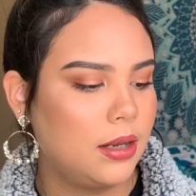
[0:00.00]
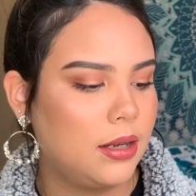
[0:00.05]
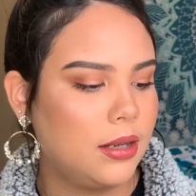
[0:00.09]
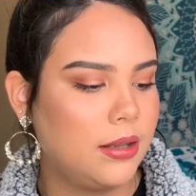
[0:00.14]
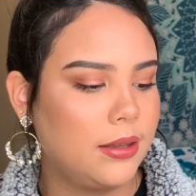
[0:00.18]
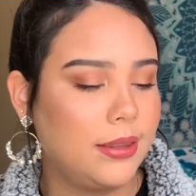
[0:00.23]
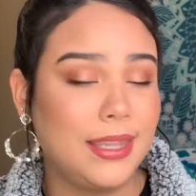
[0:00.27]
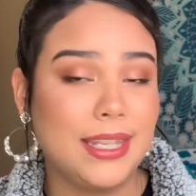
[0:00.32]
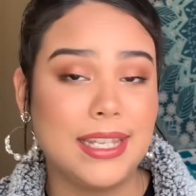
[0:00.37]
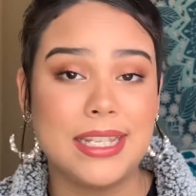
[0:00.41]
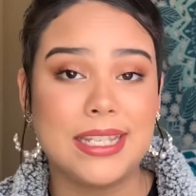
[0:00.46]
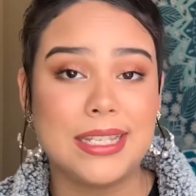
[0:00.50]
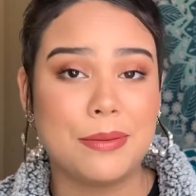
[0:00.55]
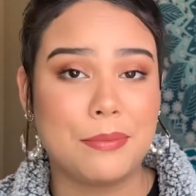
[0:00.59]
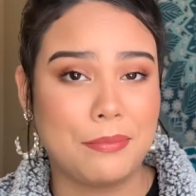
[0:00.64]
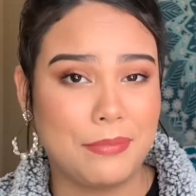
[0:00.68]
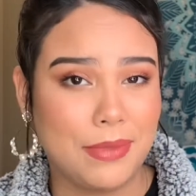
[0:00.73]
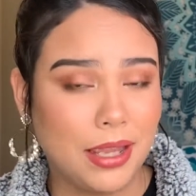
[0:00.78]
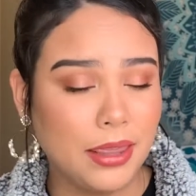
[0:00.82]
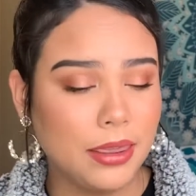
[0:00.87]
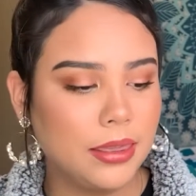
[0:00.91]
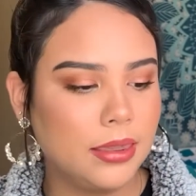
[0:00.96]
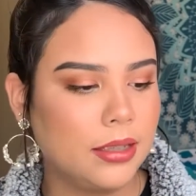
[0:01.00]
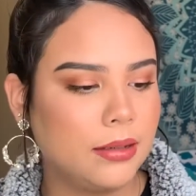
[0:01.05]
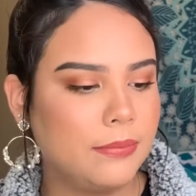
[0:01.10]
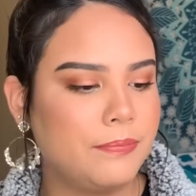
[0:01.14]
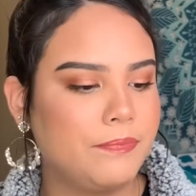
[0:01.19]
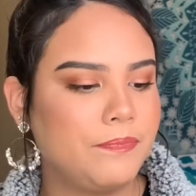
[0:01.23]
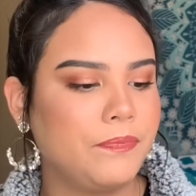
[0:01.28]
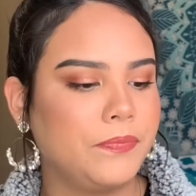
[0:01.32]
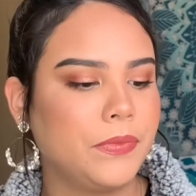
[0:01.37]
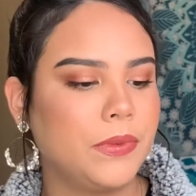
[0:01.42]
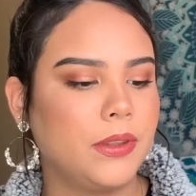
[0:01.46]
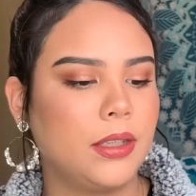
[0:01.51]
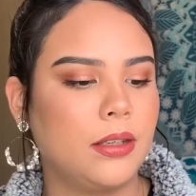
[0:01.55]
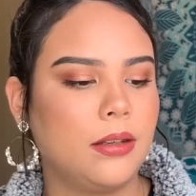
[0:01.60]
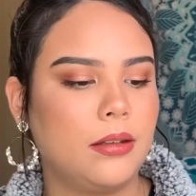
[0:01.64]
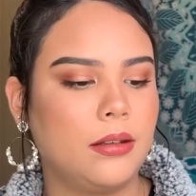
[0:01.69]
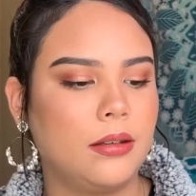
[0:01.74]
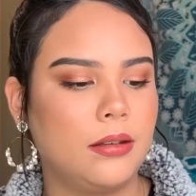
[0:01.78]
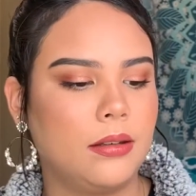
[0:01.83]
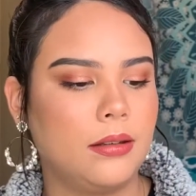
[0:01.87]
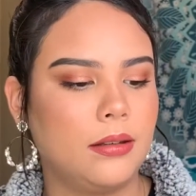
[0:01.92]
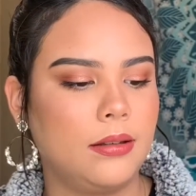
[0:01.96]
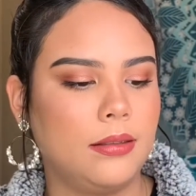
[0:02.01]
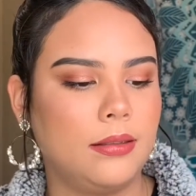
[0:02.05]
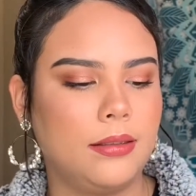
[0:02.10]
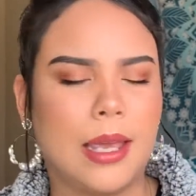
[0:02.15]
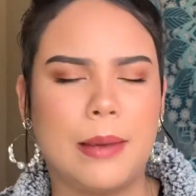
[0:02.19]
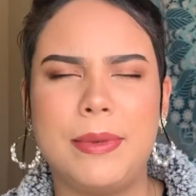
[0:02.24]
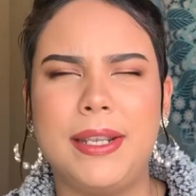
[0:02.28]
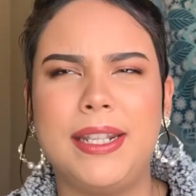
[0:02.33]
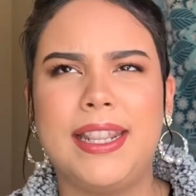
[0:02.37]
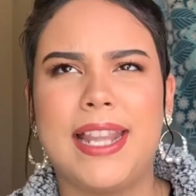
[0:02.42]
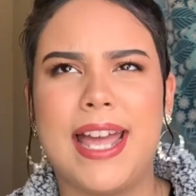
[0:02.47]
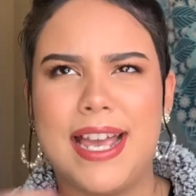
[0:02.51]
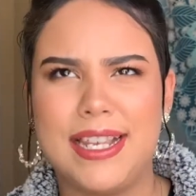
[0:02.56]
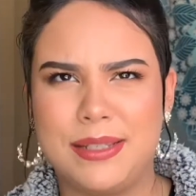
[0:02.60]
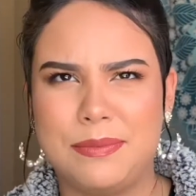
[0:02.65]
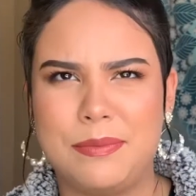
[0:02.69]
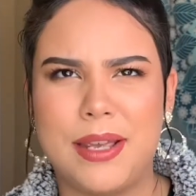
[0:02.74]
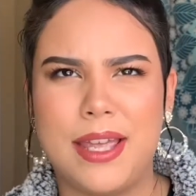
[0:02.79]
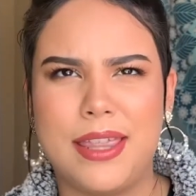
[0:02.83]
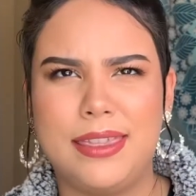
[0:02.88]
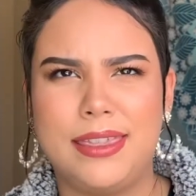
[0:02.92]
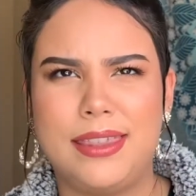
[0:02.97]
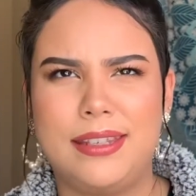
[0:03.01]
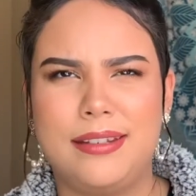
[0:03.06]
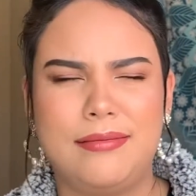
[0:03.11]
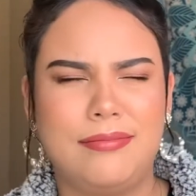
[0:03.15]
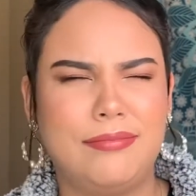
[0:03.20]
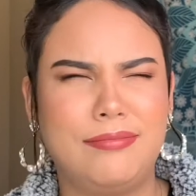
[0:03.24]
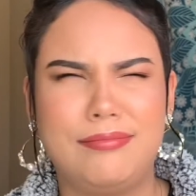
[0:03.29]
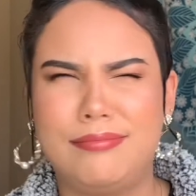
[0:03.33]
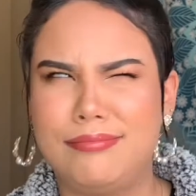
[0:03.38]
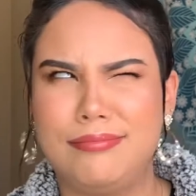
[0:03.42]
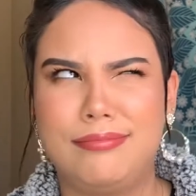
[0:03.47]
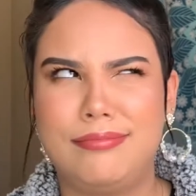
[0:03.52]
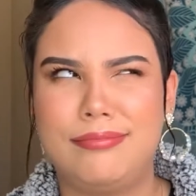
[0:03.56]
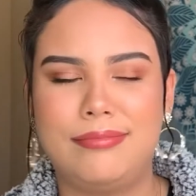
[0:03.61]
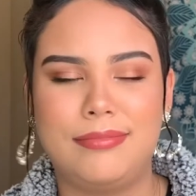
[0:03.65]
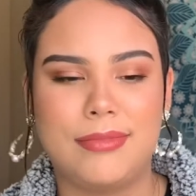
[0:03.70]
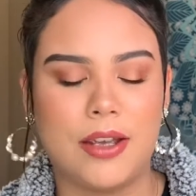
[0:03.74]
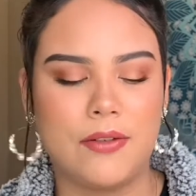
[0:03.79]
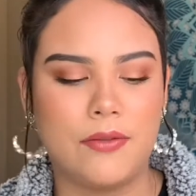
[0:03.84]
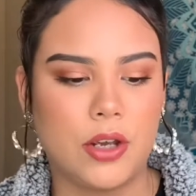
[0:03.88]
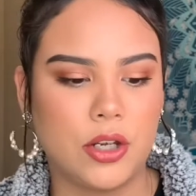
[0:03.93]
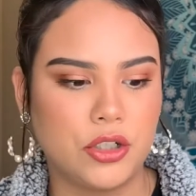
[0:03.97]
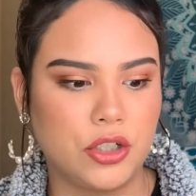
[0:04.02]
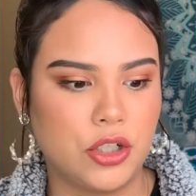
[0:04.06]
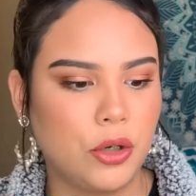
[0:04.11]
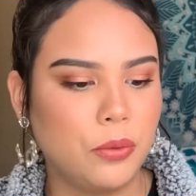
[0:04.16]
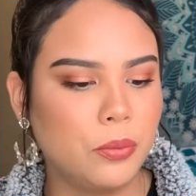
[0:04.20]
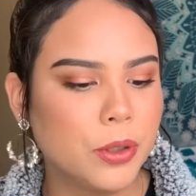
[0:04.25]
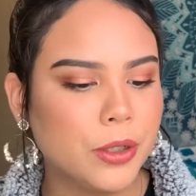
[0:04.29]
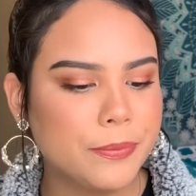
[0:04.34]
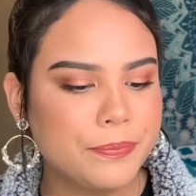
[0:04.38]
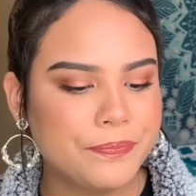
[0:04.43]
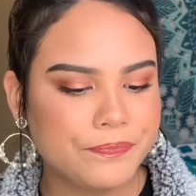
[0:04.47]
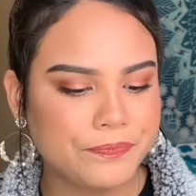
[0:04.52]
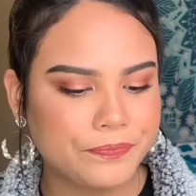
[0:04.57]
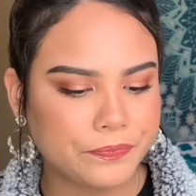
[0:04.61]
this month. I mean last month of October,